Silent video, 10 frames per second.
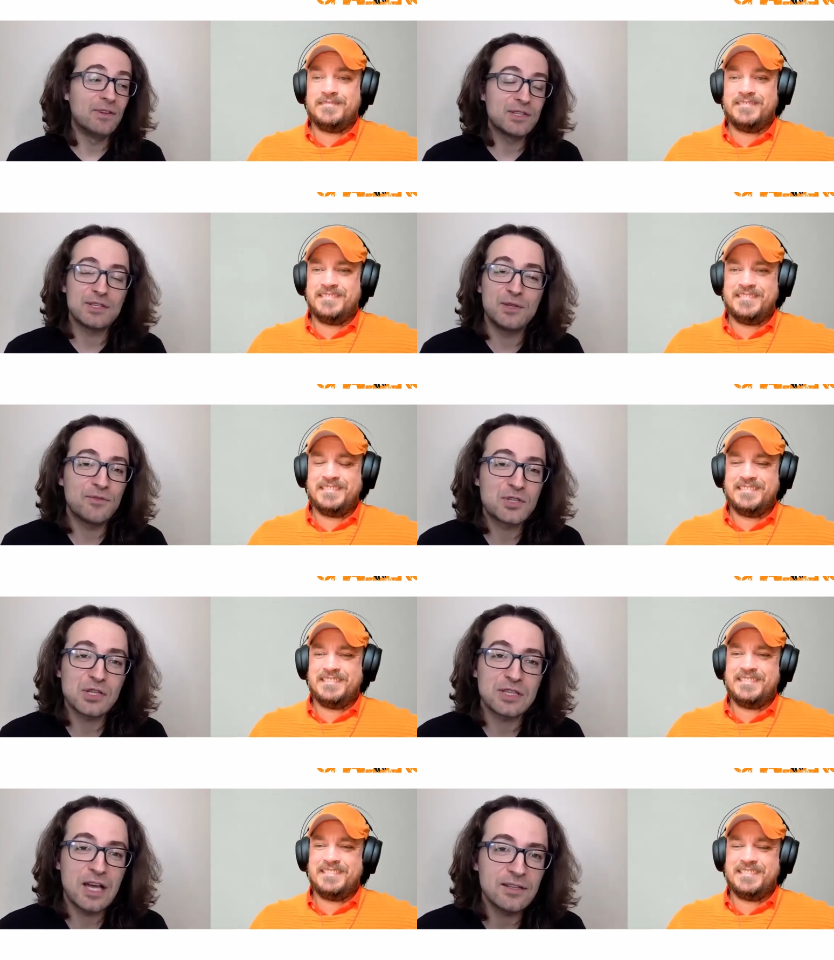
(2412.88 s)
Speaker 1: this is the
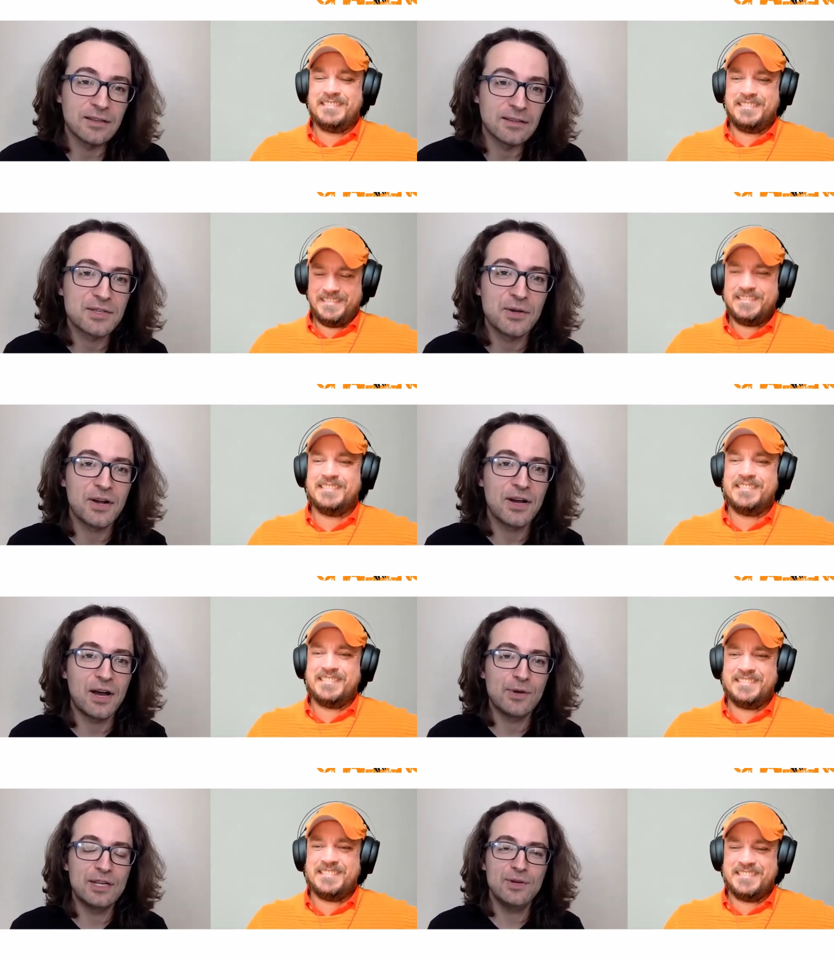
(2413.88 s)
official title, so I
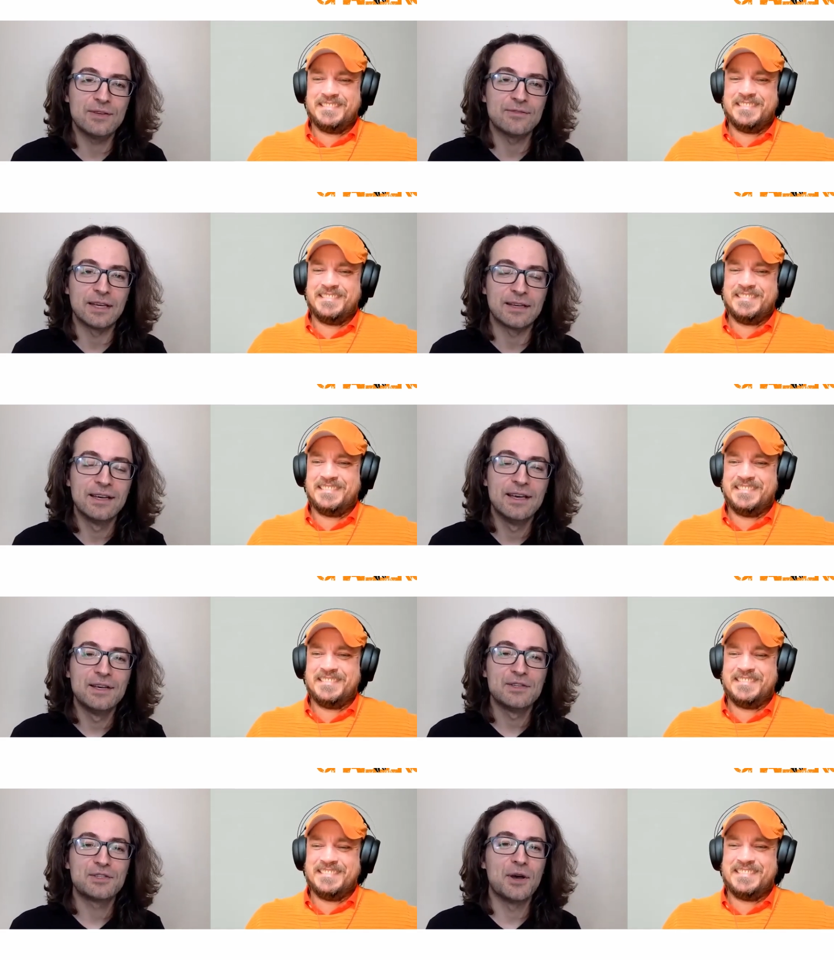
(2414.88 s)
can't really do anything.
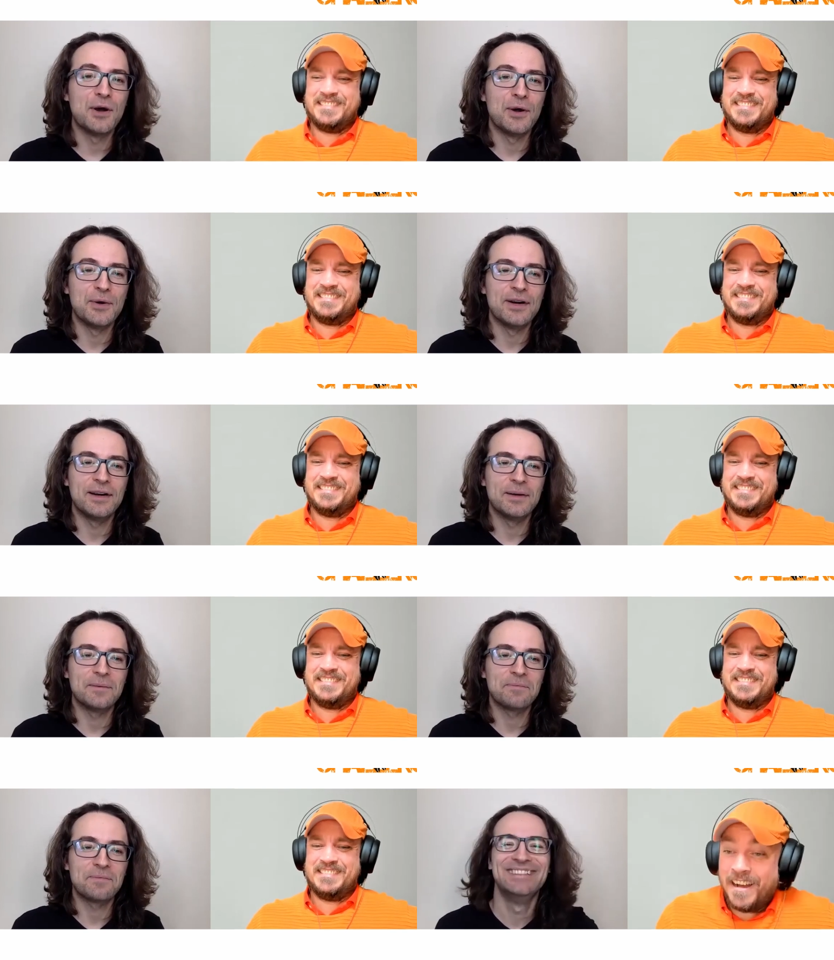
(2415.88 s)
So
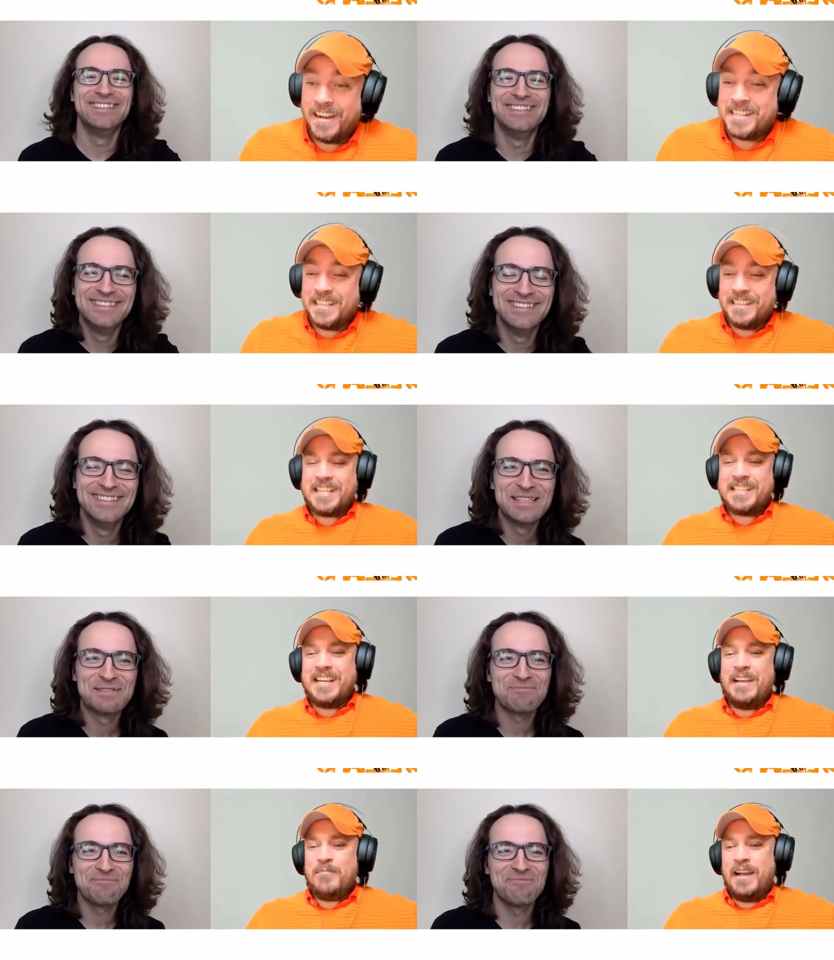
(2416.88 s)
um, until next
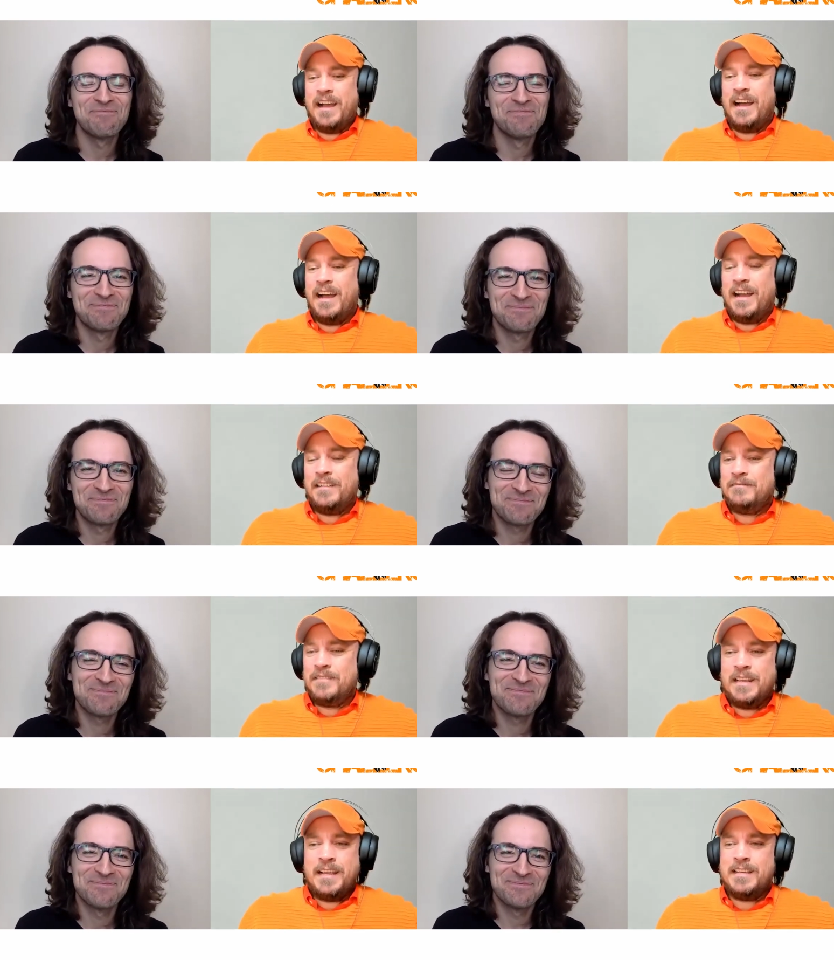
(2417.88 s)
time, uh,
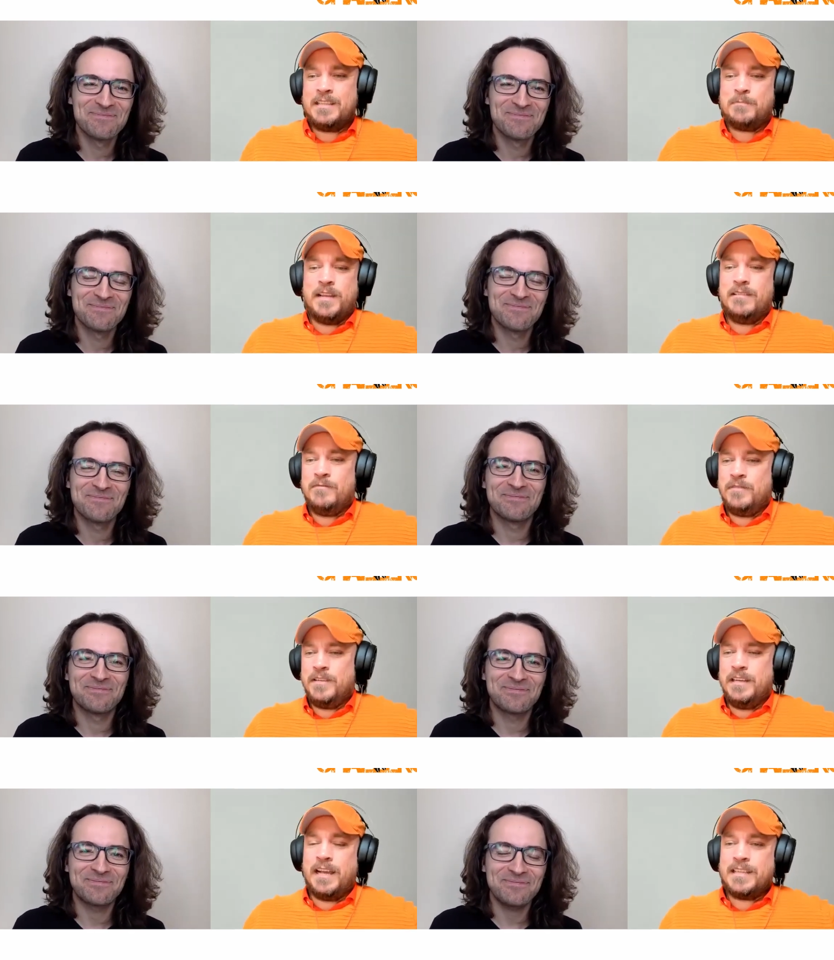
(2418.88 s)
Speaker 2: it has been
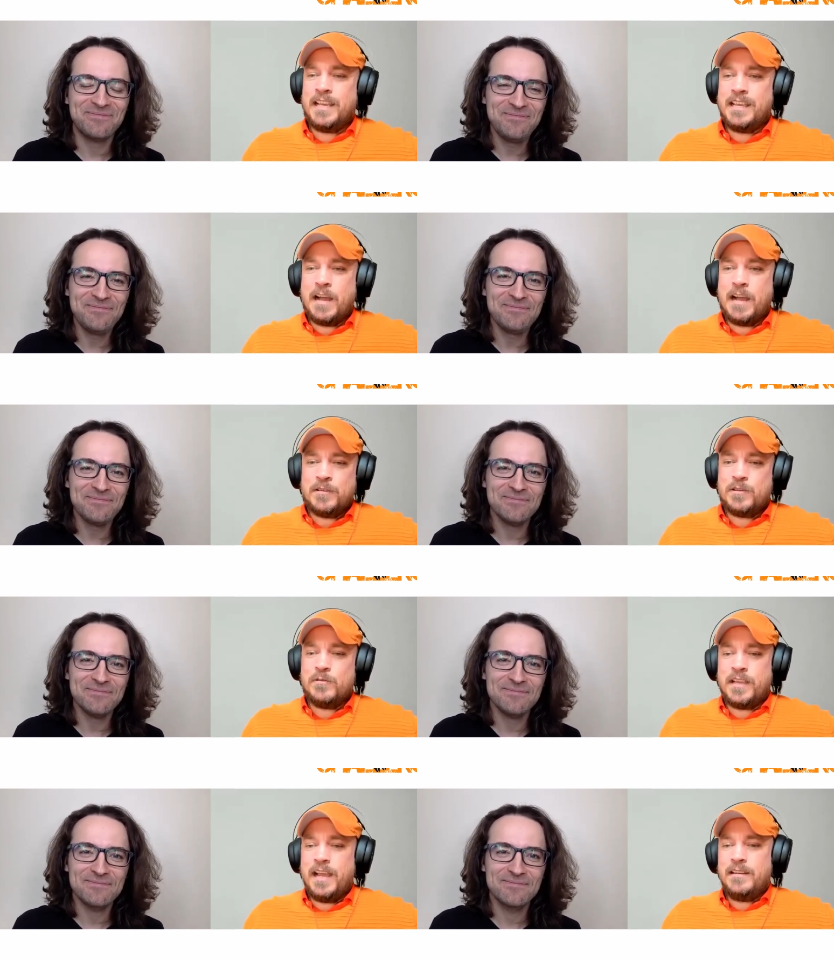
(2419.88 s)
really nice hanging out with
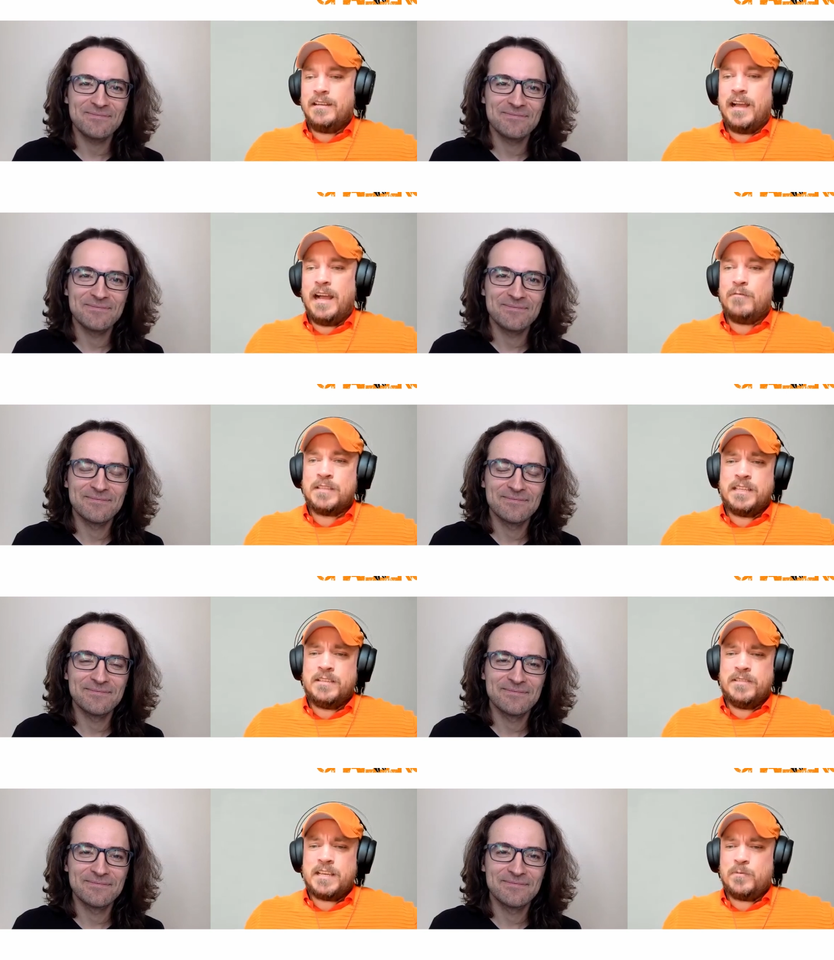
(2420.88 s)
you again. I will see
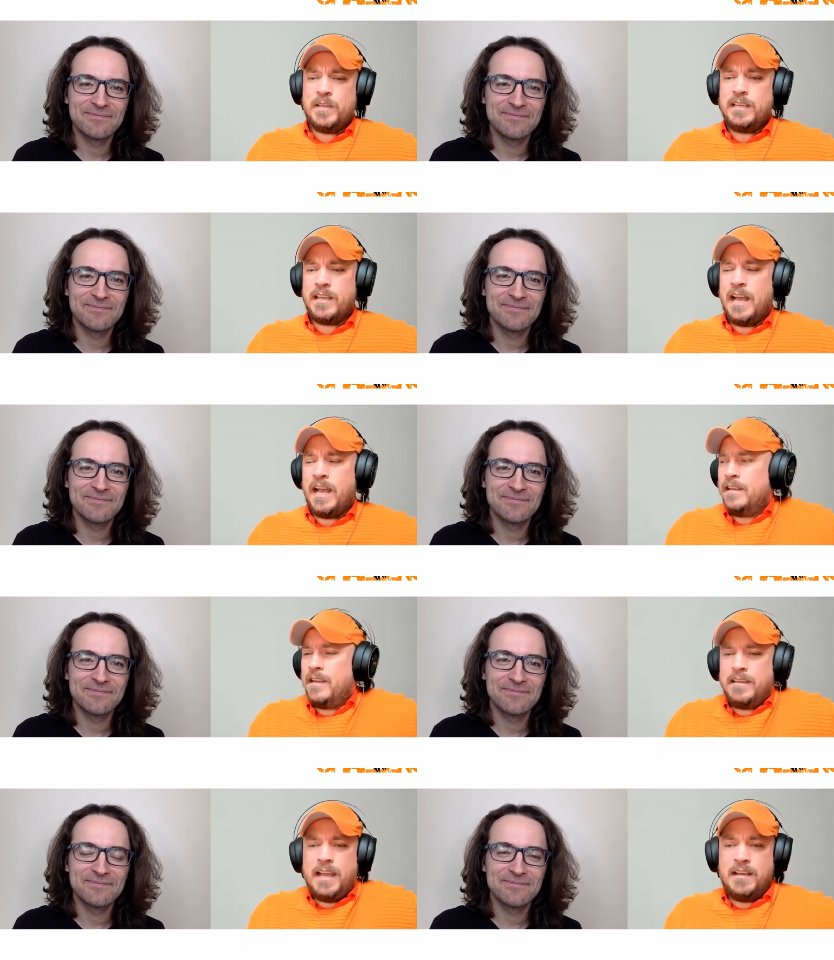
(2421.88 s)
you next week, and
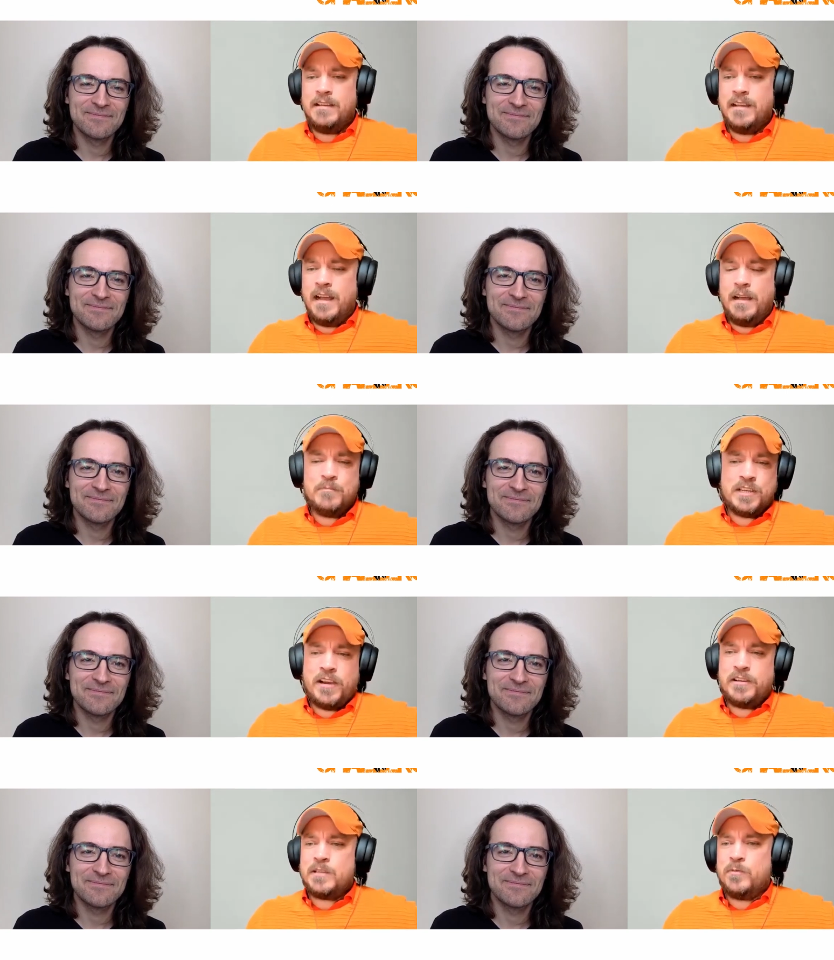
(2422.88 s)
uh, yeah, um,
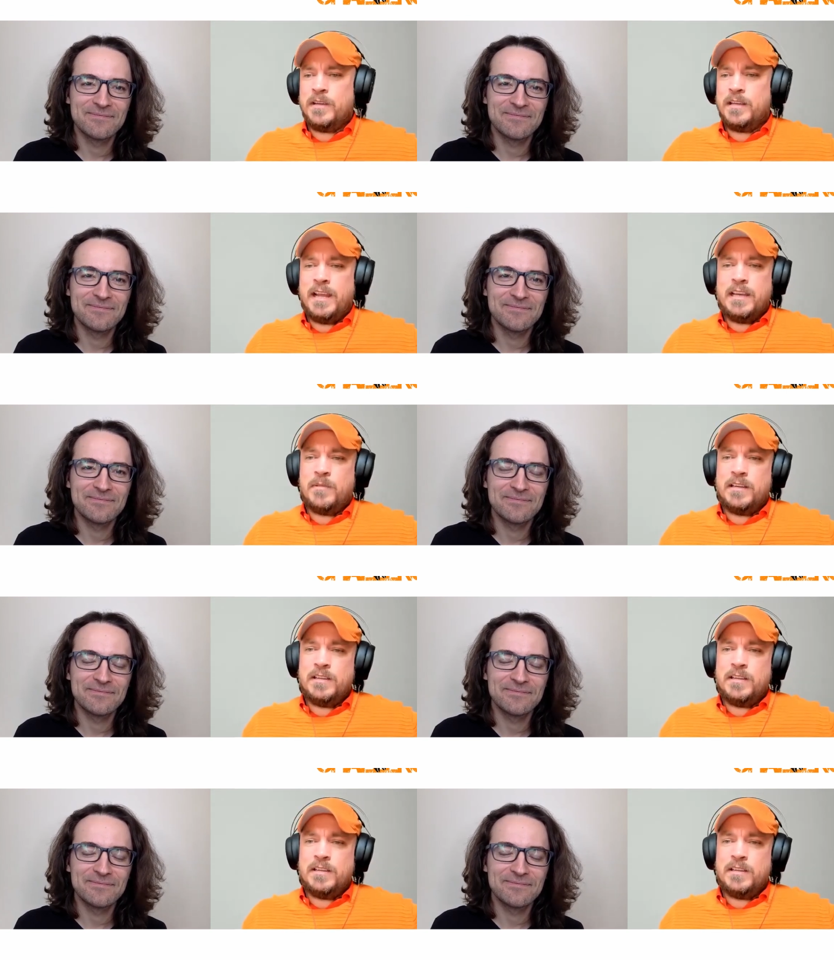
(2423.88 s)
share this with anybody